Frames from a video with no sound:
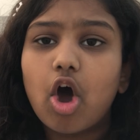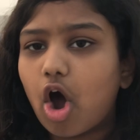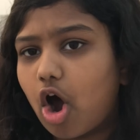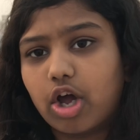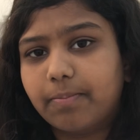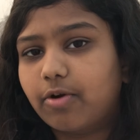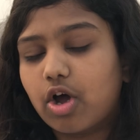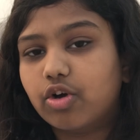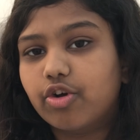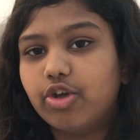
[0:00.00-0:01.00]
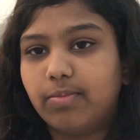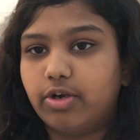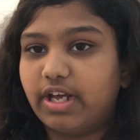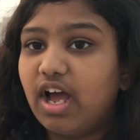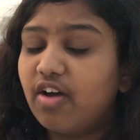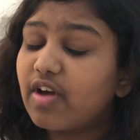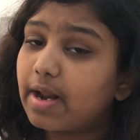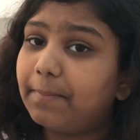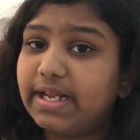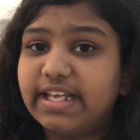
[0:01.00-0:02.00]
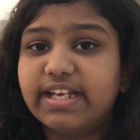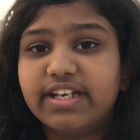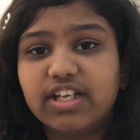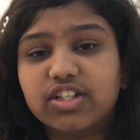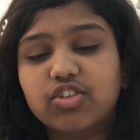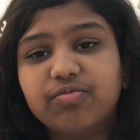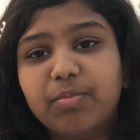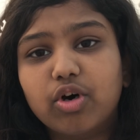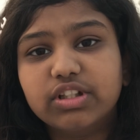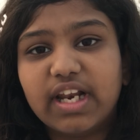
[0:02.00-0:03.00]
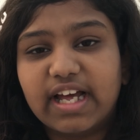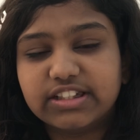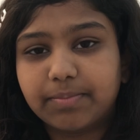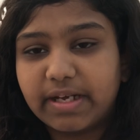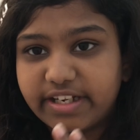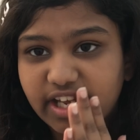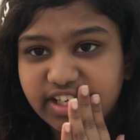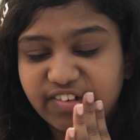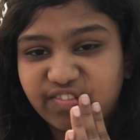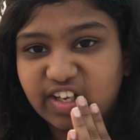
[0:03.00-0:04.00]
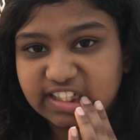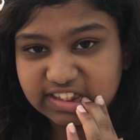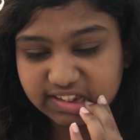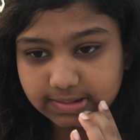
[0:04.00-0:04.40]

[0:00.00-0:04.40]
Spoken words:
or bronchopneumonia, where many areas of both the lungs might get infected.